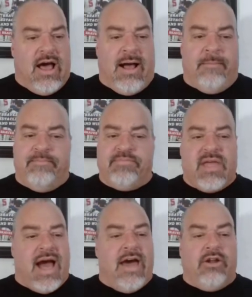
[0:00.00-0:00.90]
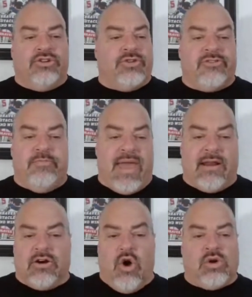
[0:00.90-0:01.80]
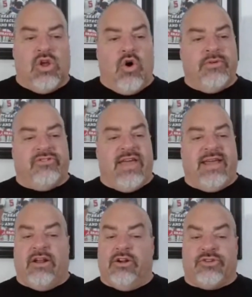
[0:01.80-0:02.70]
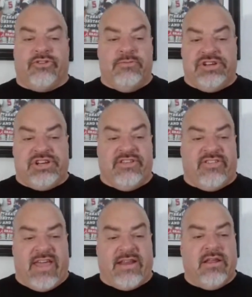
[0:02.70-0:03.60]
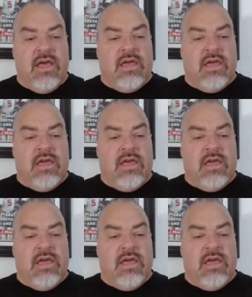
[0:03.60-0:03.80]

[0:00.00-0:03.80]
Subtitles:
I don't trust Baylor, Oklahoma State. I don't trust Michigan State.